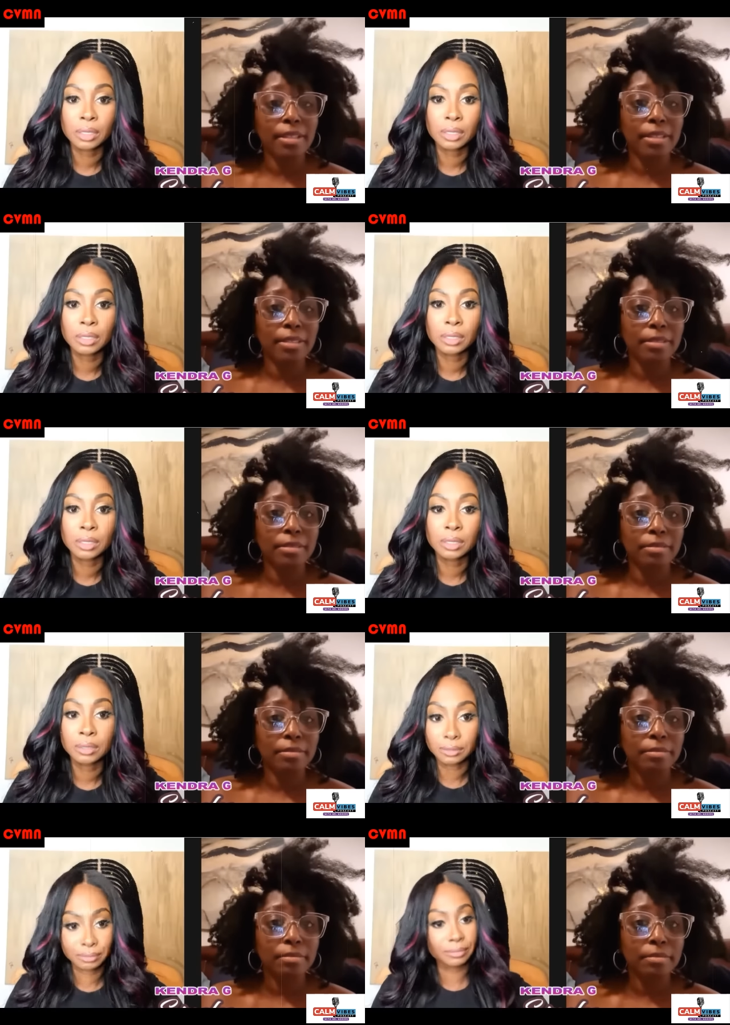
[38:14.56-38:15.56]

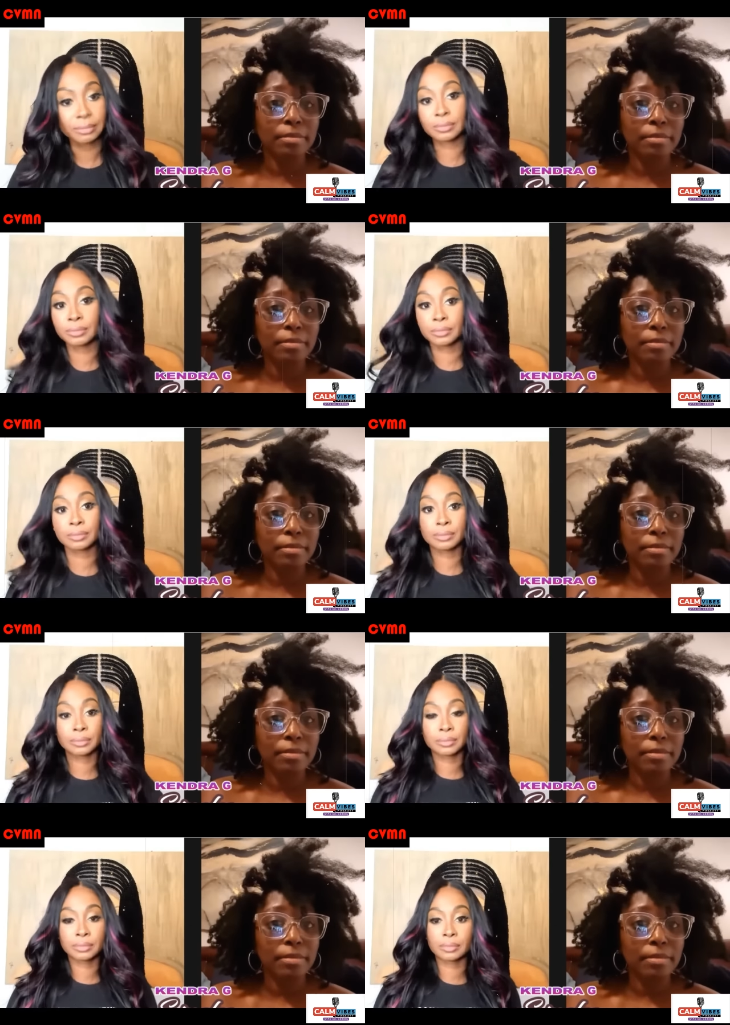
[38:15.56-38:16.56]

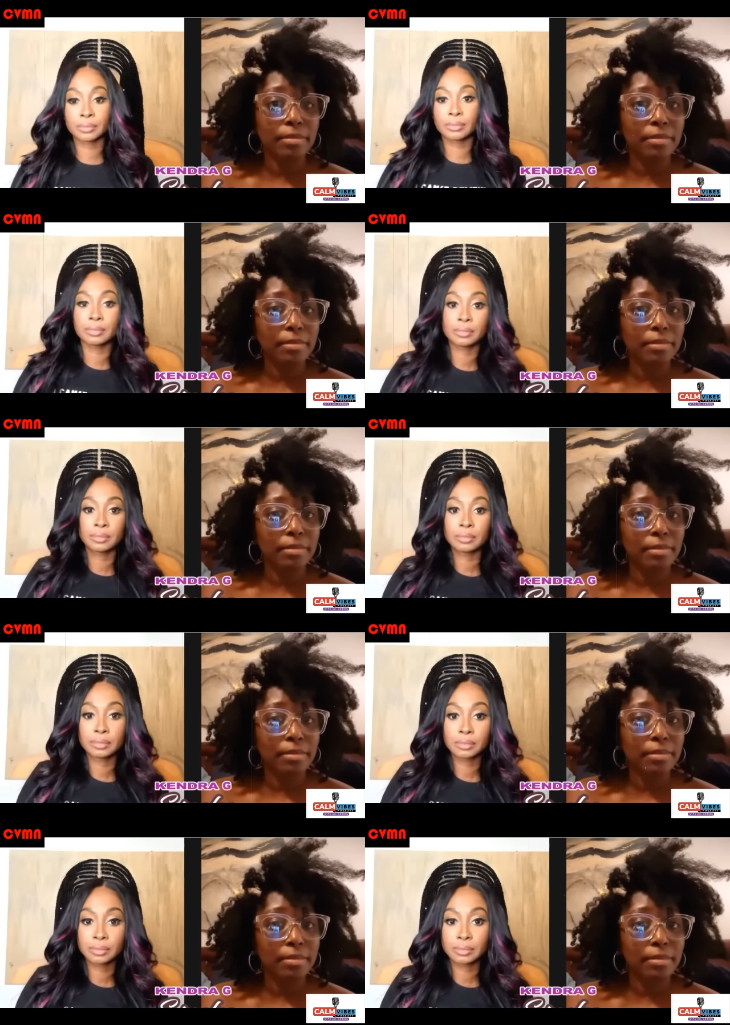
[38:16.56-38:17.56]

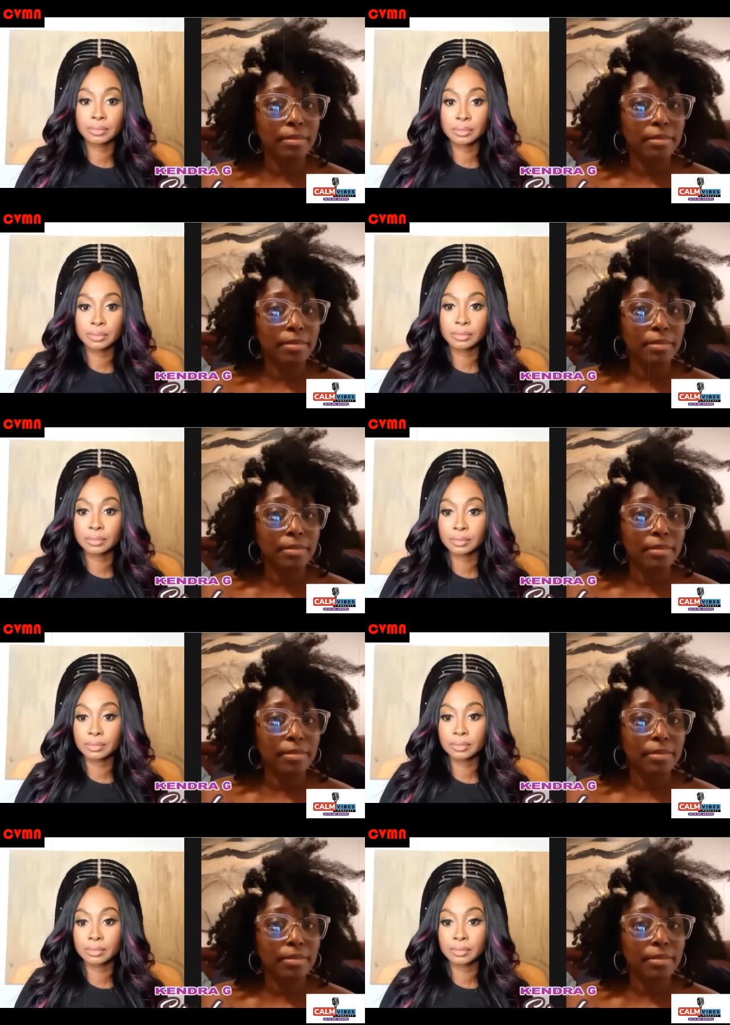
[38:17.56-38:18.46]
(no one is talking)